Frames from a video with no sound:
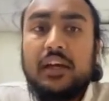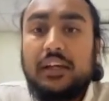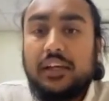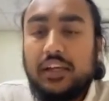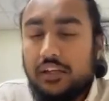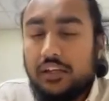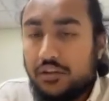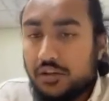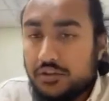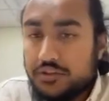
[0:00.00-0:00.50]

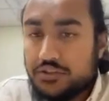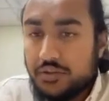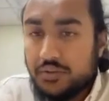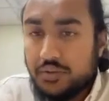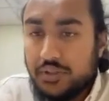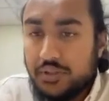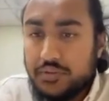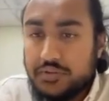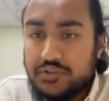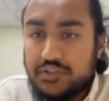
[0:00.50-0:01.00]
can also
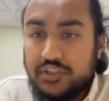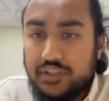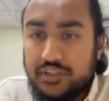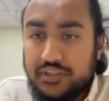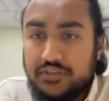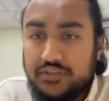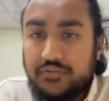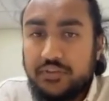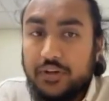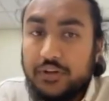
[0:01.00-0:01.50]
use
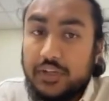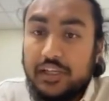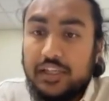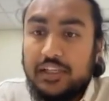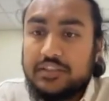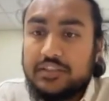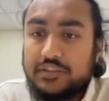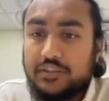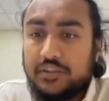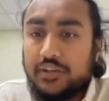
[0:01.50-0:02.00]
this very
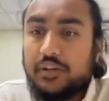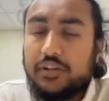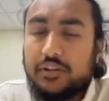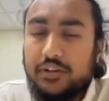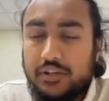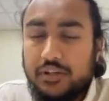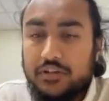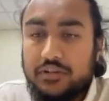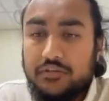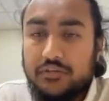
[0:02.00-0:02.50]
easily on
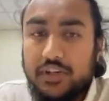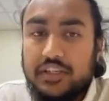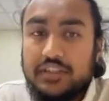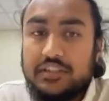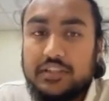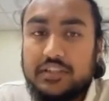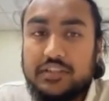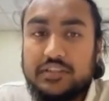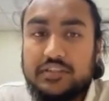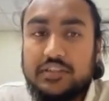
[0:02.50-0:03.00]
their
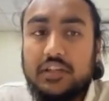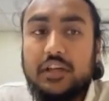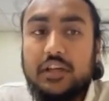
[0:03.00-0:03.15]
devices.